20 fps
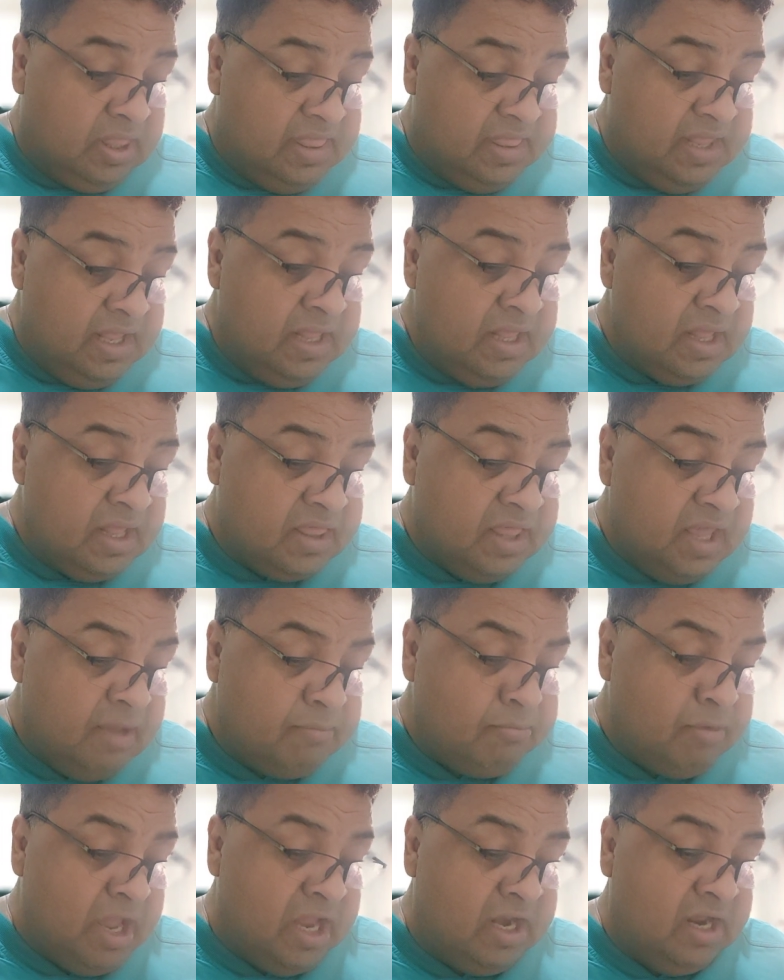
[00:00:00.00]
In the
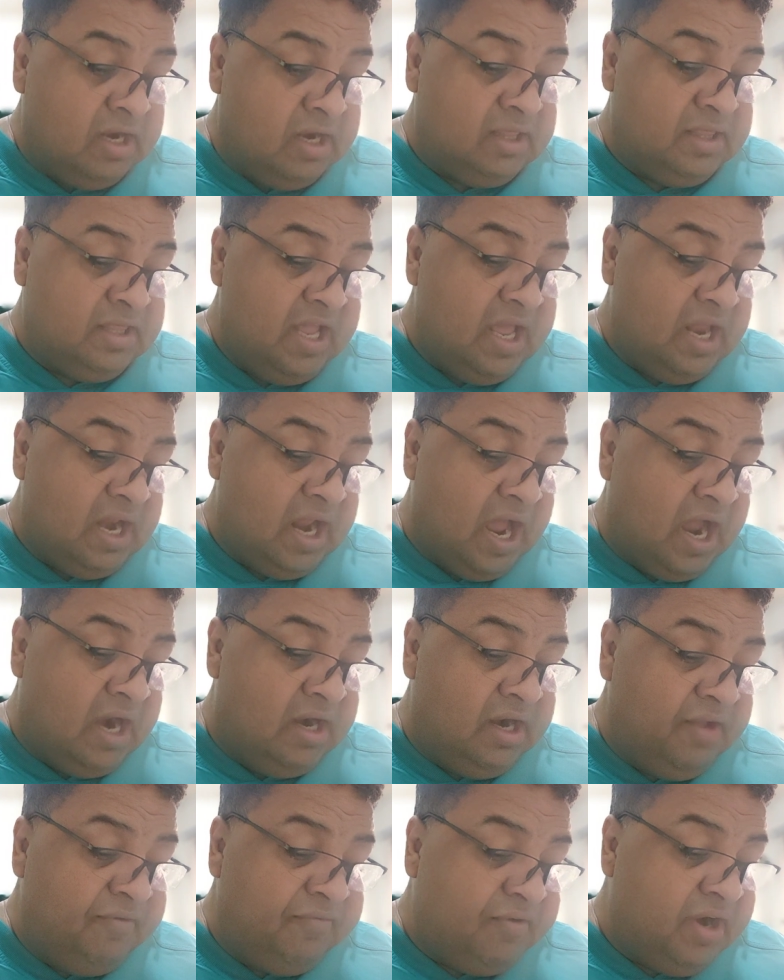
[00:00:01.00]
same manner, there
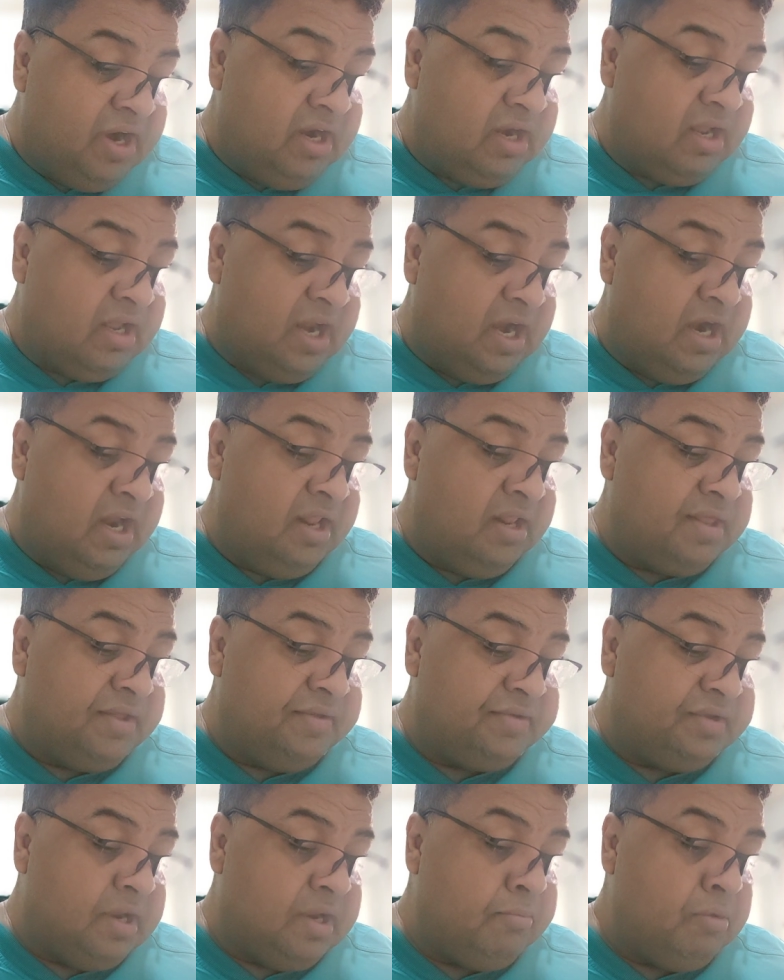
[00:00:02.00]
are different grading
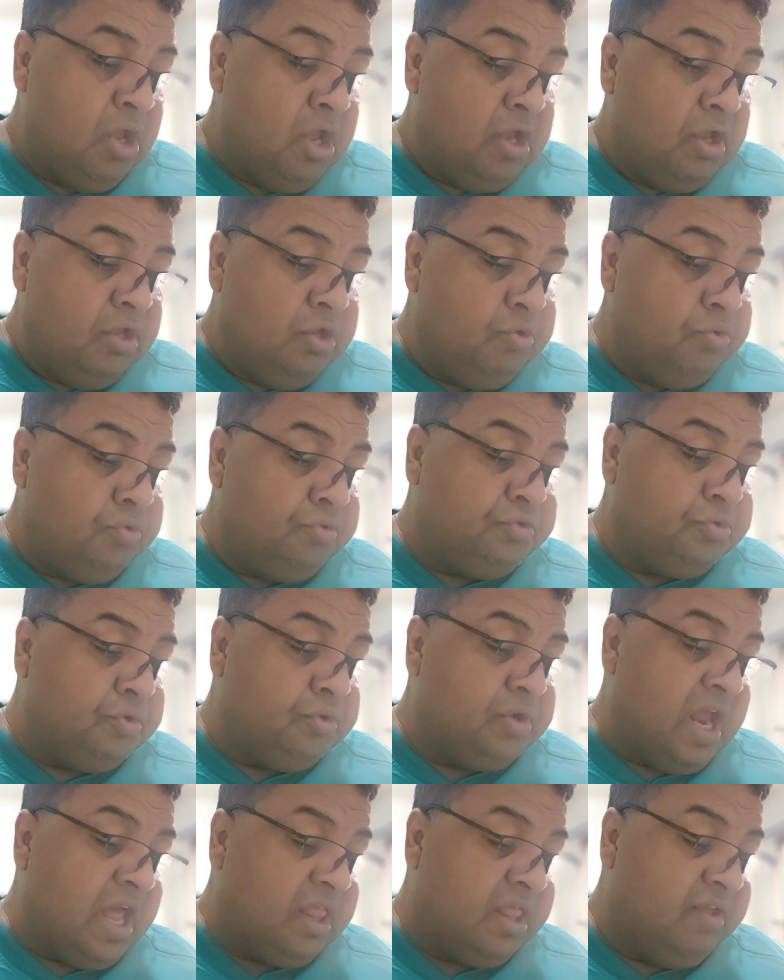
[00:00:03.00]
systems used to
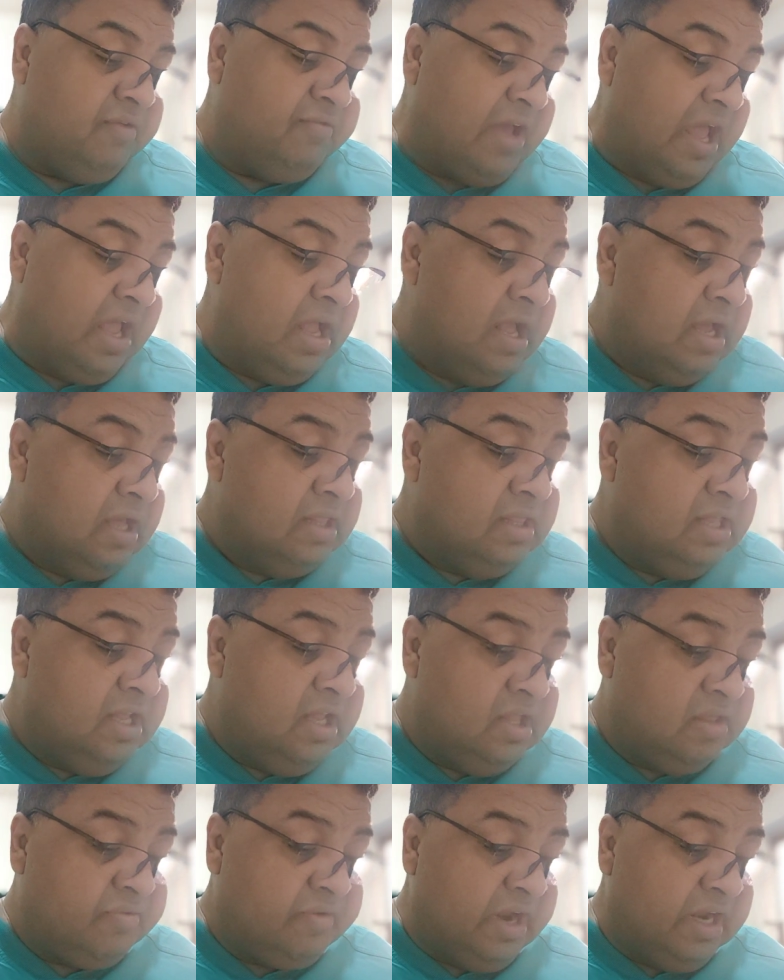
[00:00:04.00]
classify
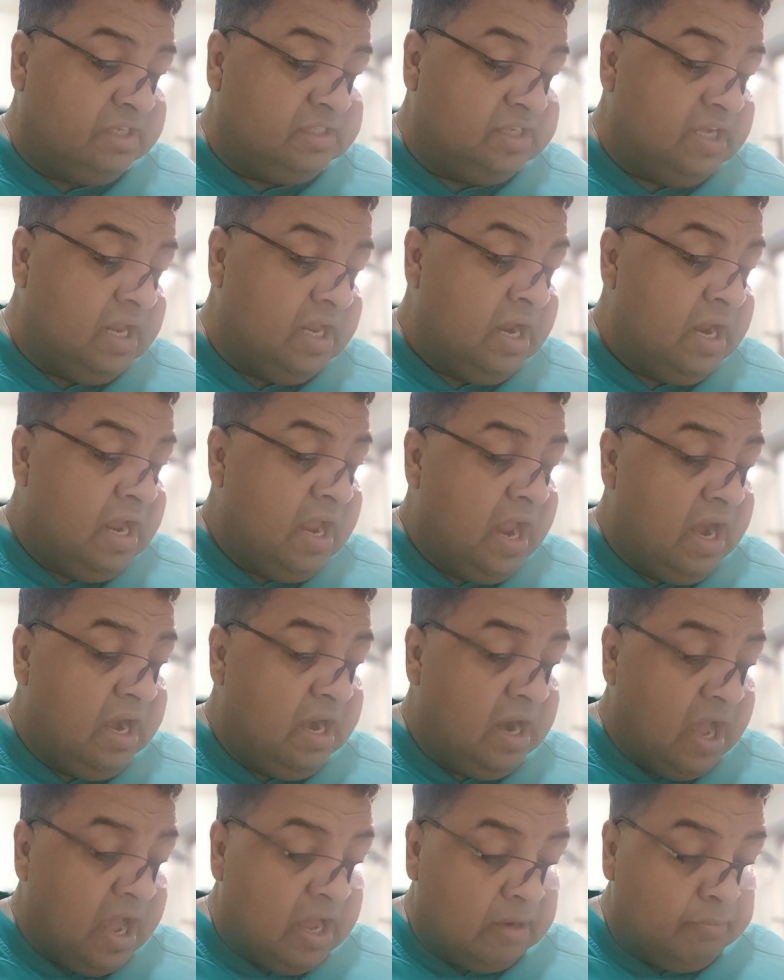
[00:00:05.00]
these fractures
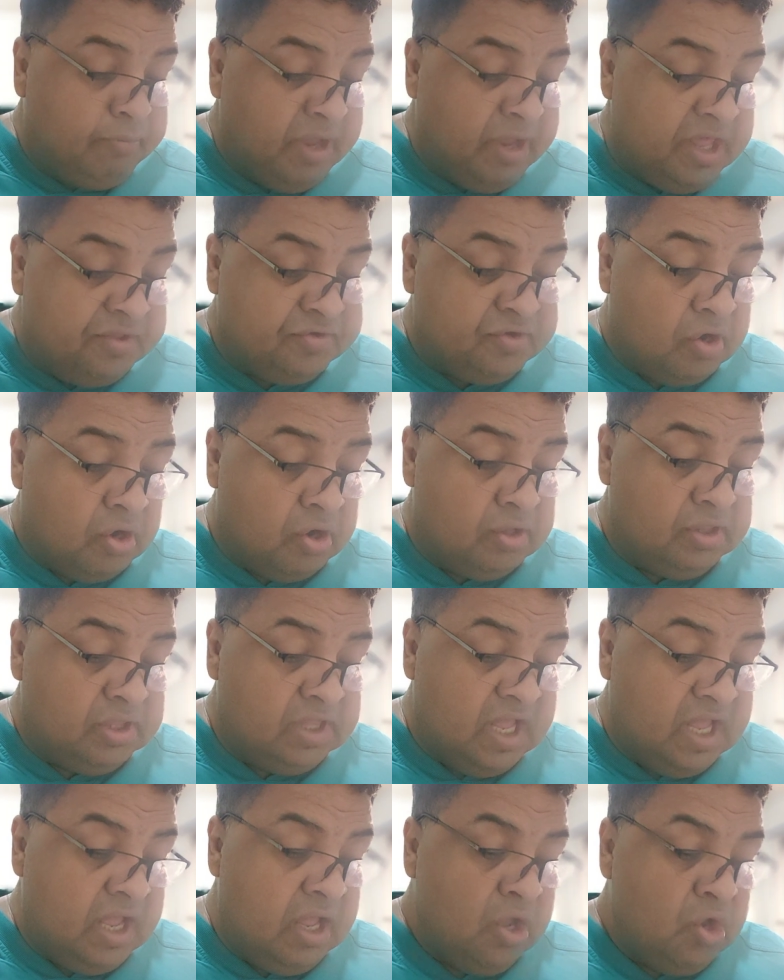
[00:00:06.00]
and are based
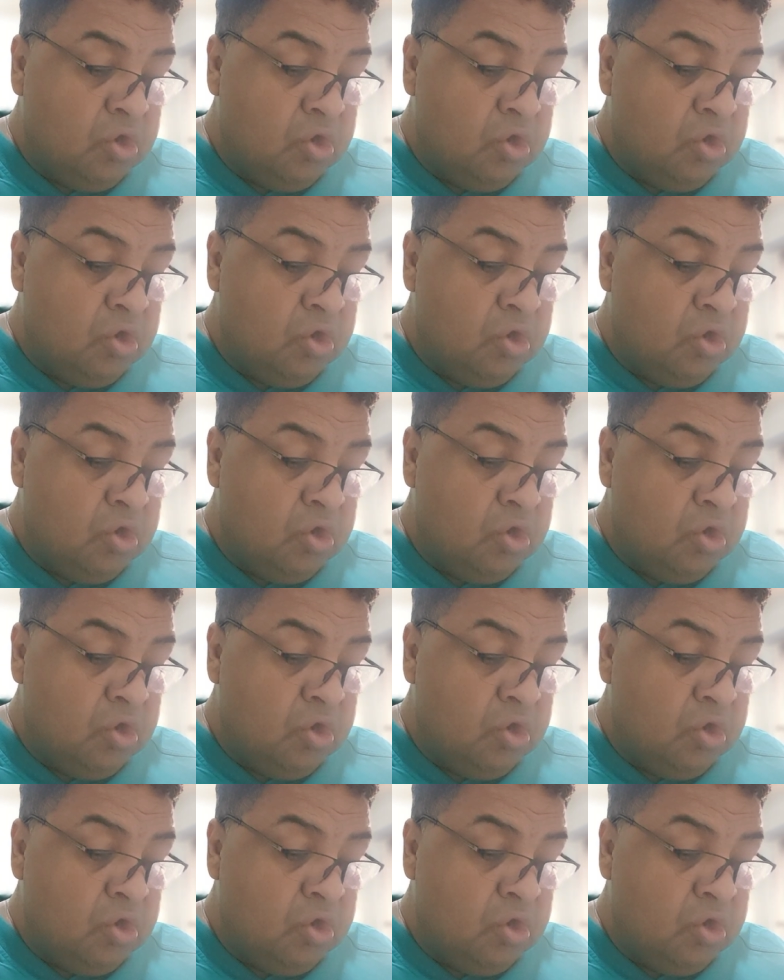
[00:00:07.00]
on the